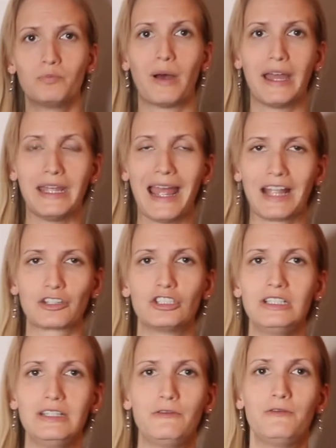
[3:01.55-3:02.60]
by
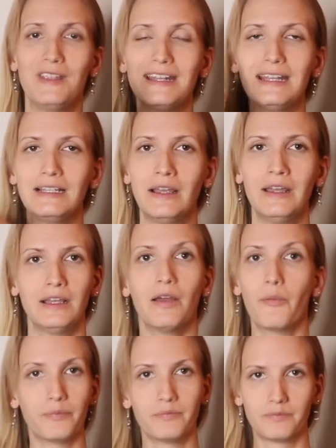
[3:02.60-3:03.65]
actually feeding,
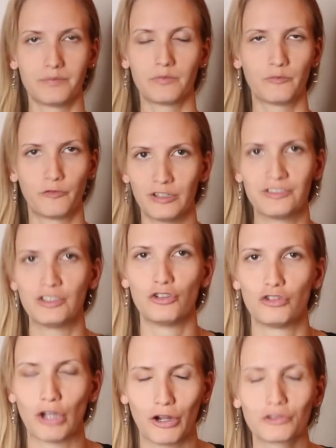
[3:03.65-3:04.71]
for instance,
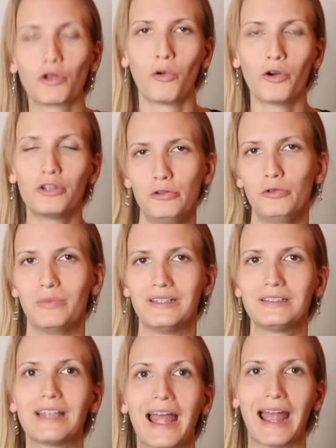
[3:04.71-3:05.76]
dogs or
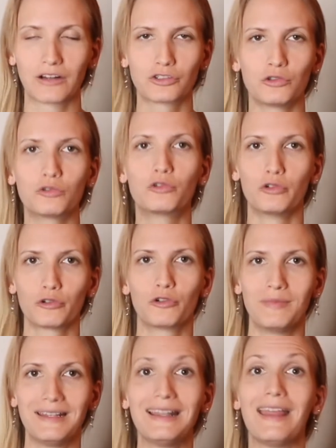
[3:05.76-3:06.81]
humans, actual
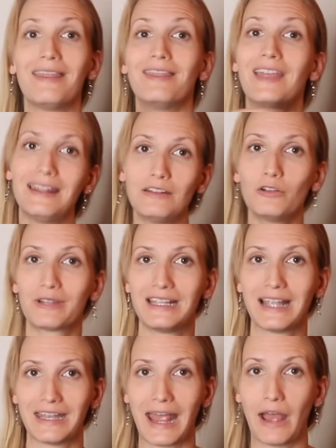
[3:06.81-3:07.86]
curcumin and then
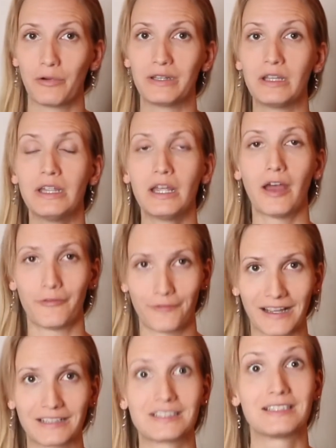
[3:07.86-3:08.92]
looking at how it
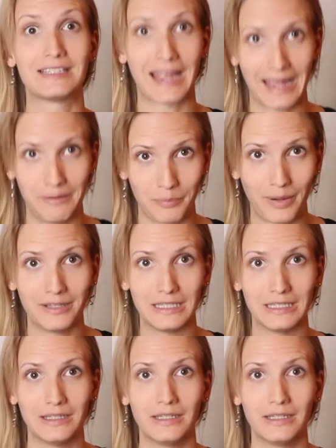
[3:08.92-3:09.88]
affects the body.